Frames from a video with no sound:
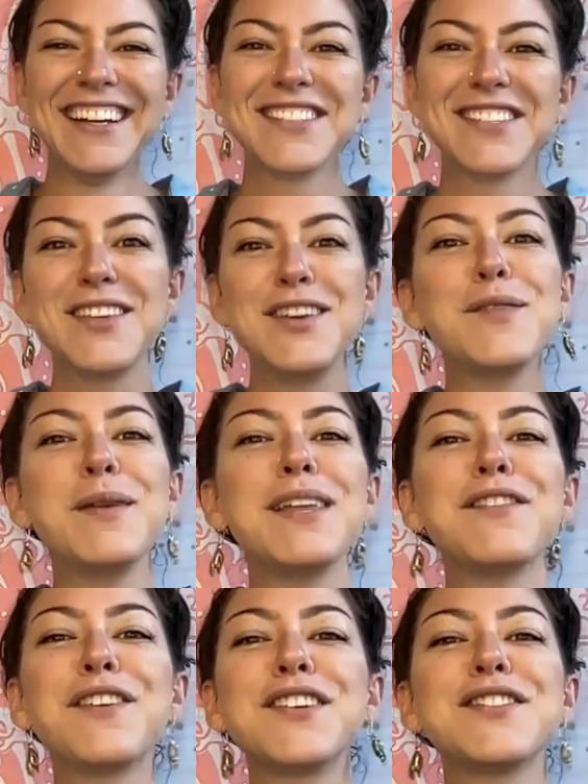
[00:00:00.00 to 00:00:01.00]
So that you can be
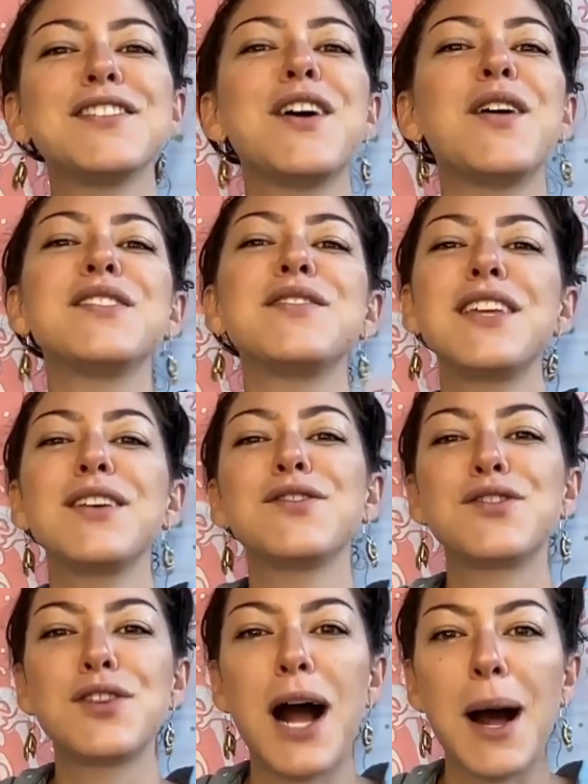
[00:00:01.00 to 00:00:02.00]
the first to know as
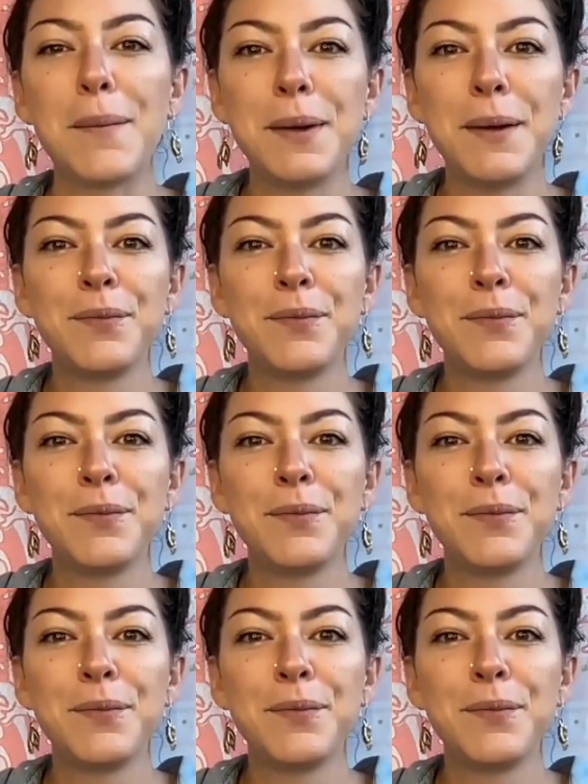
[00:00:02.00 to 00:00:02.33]
videos drop.